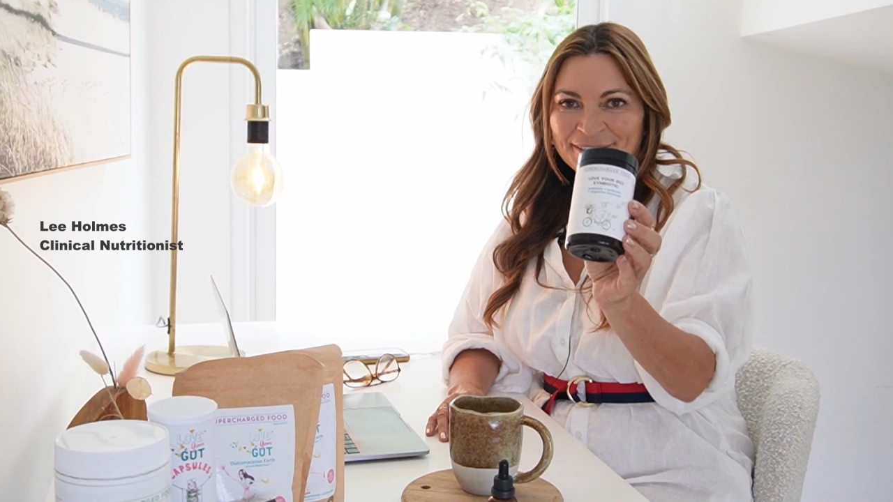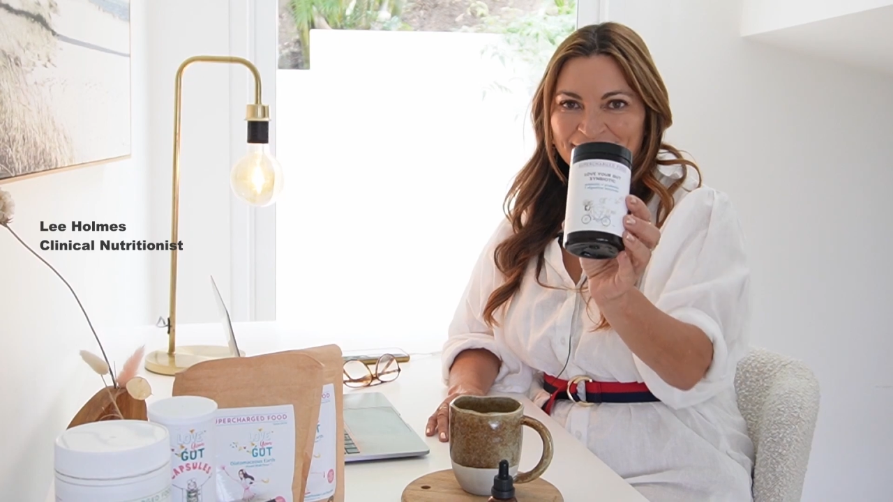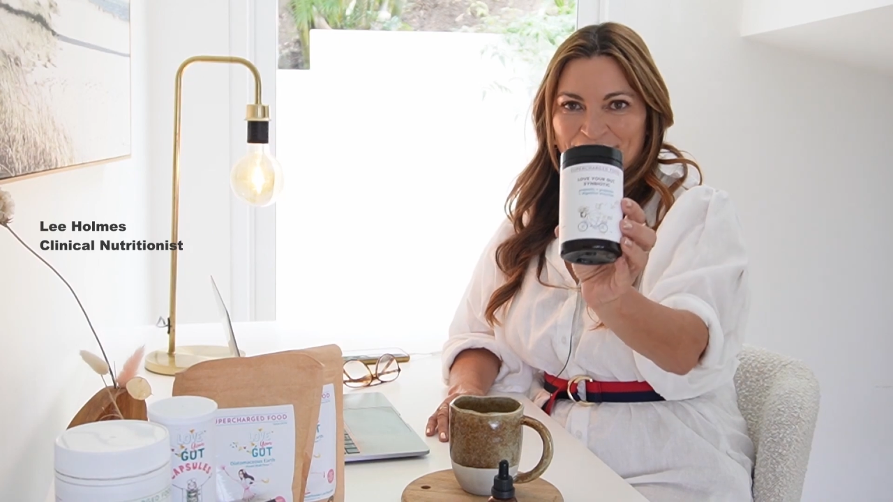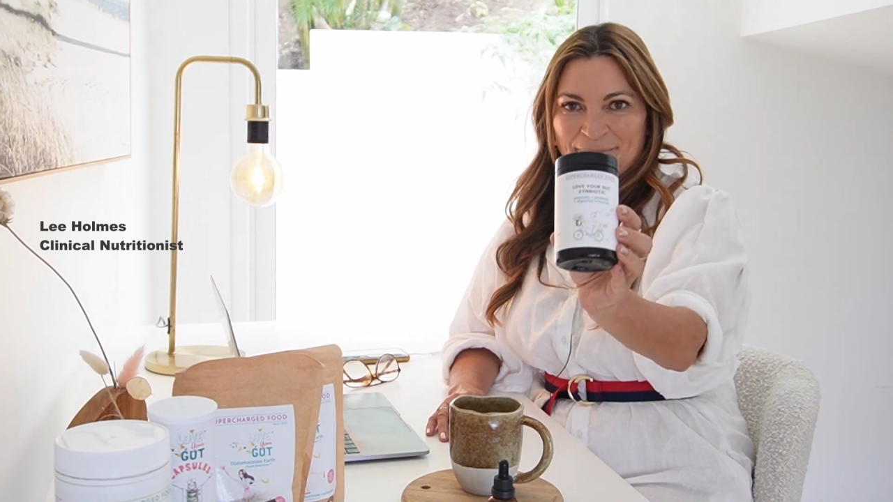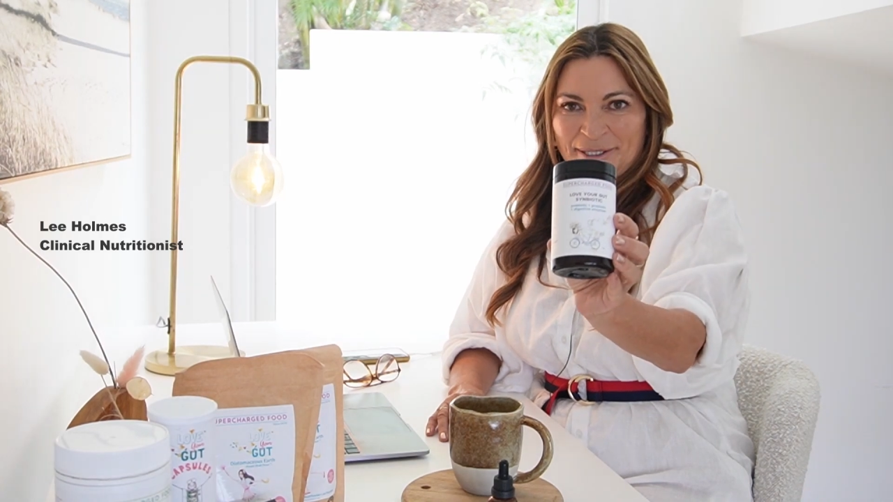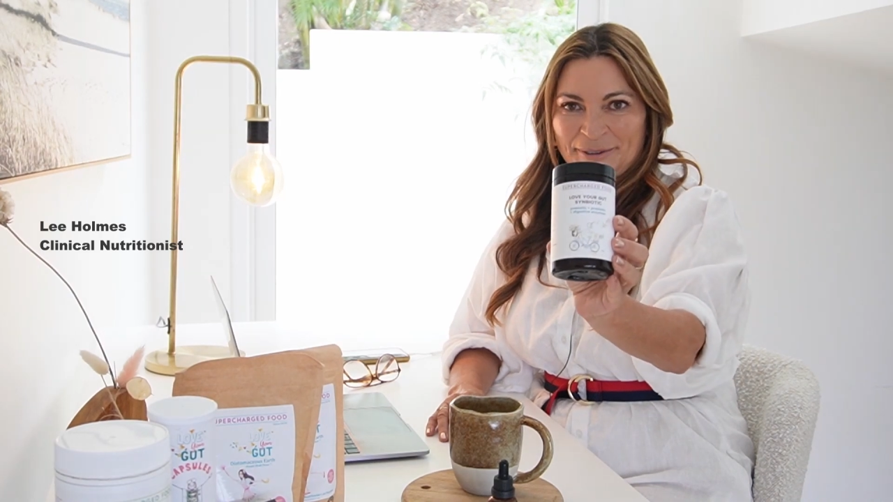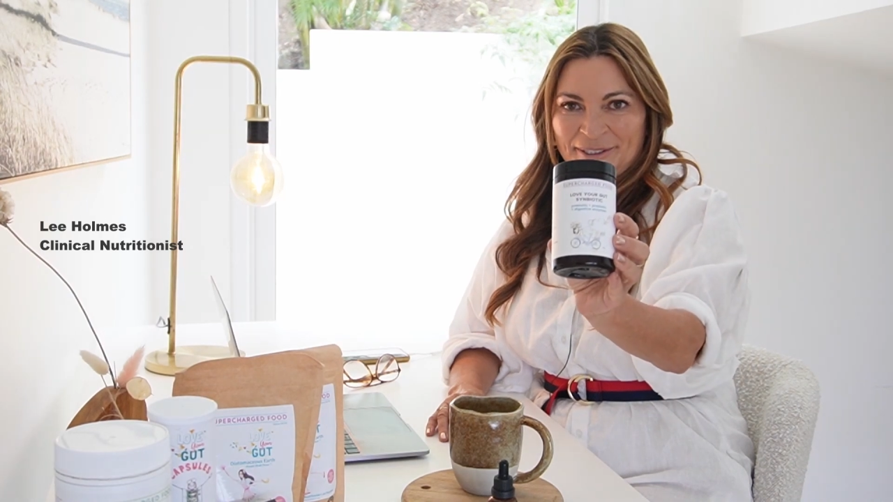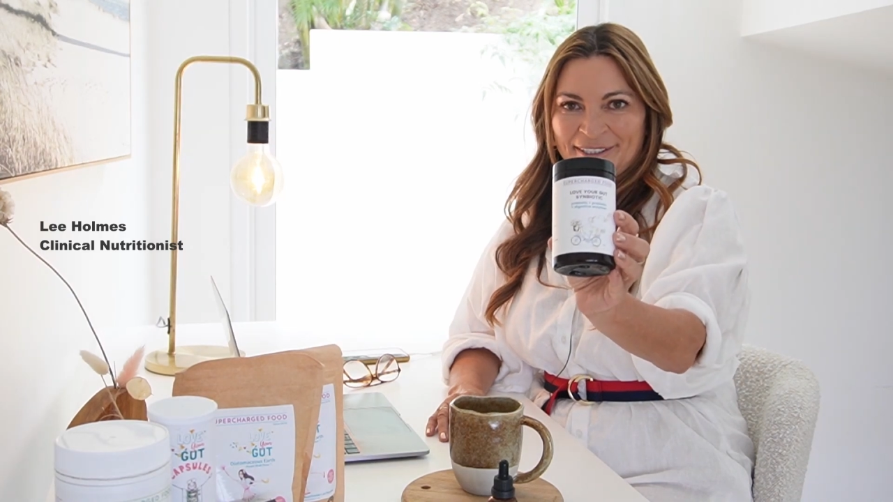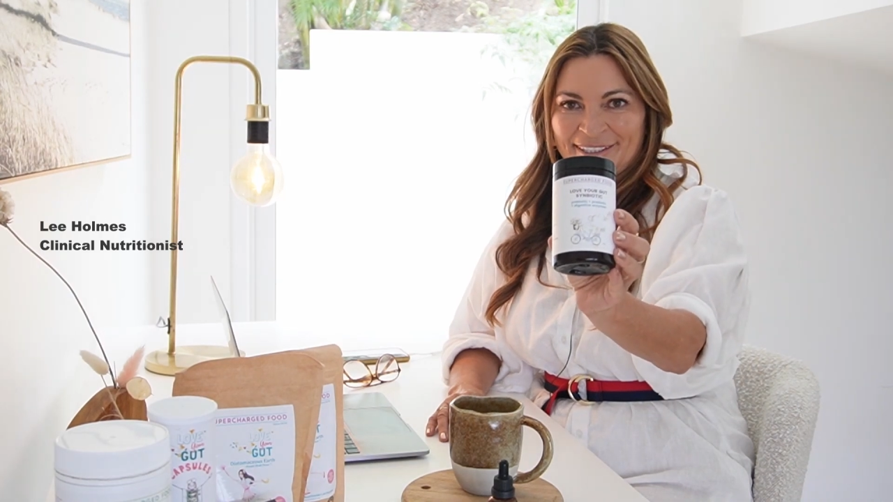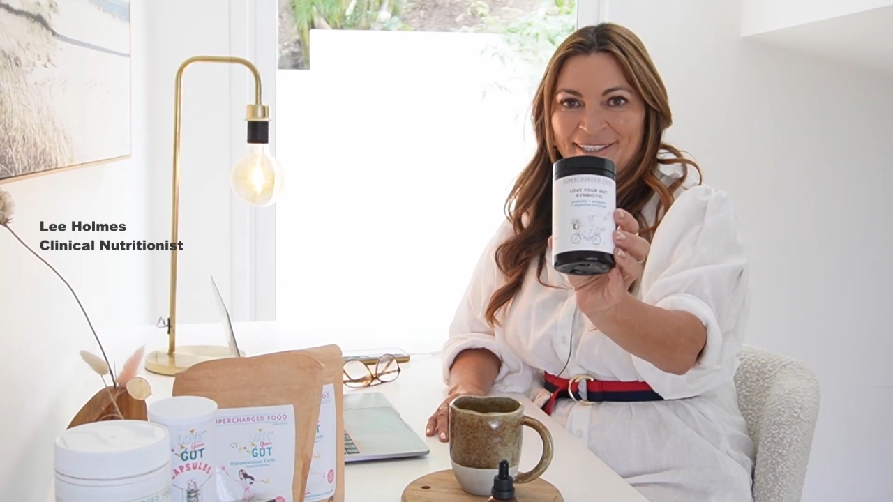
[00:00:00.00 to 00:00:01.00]

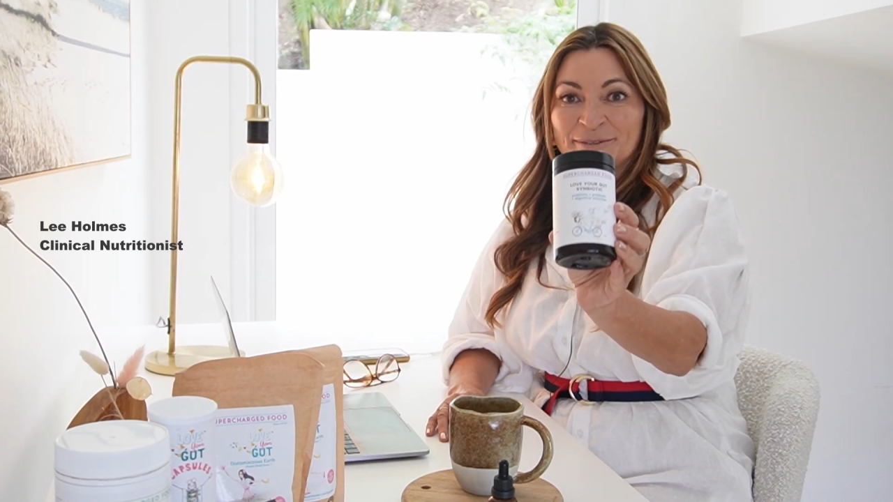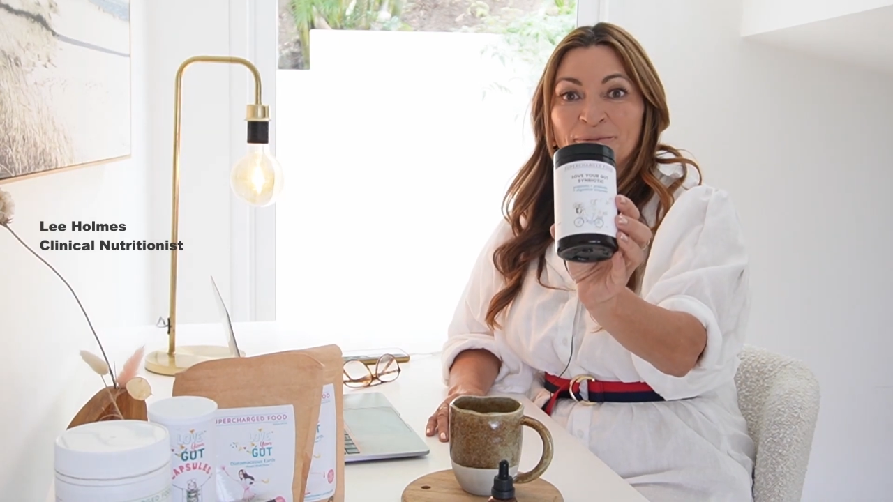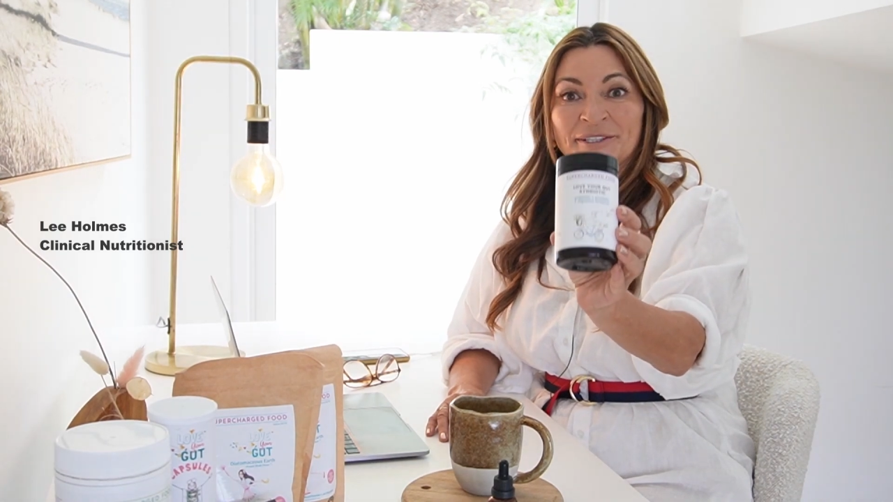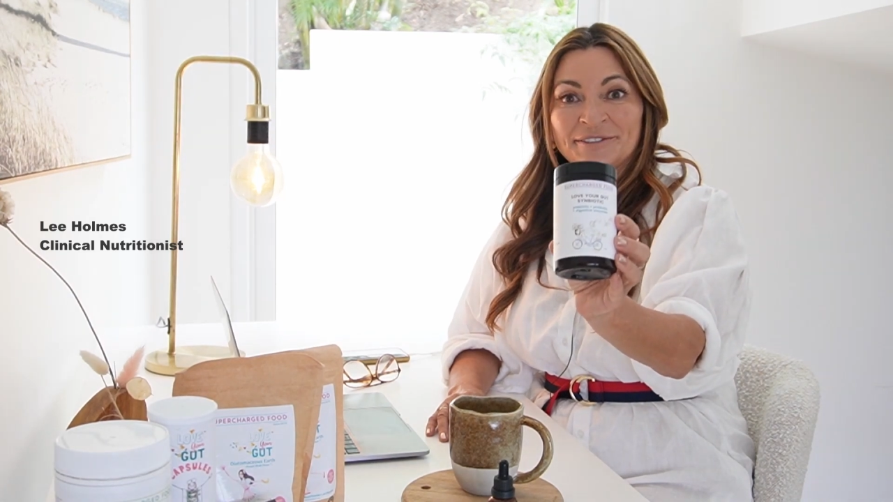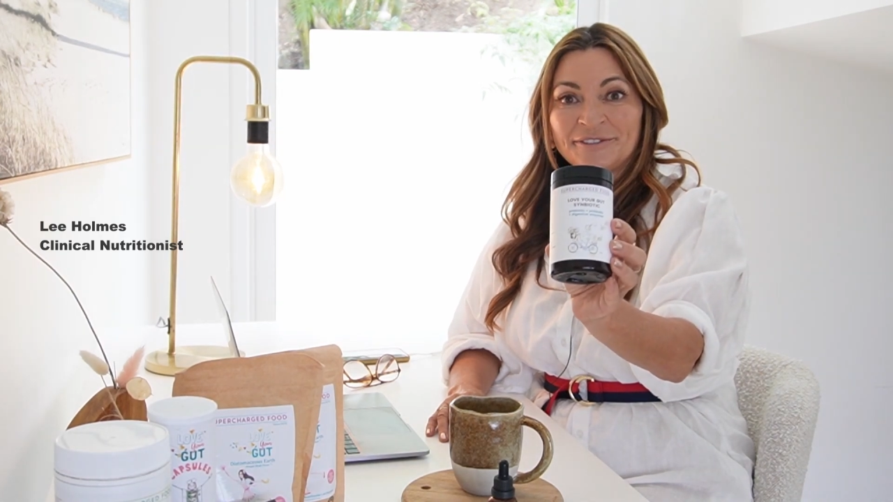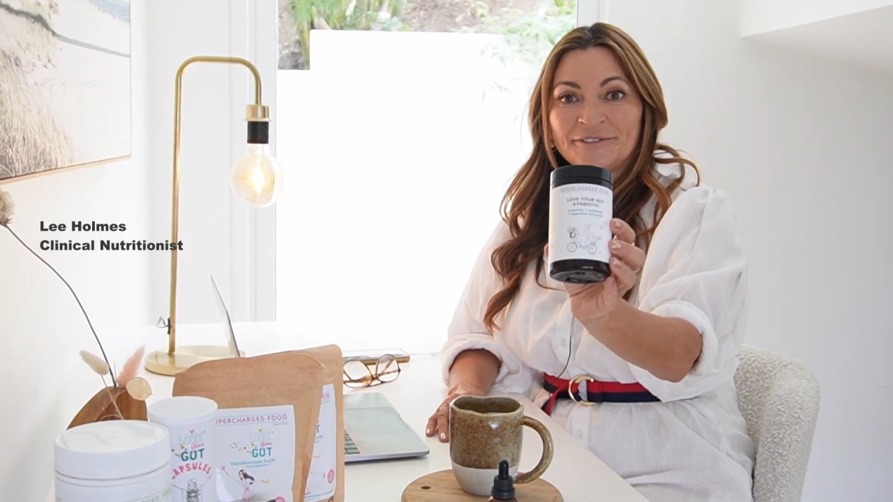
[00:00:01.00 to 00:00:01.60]
Symbiotic. It's wonderful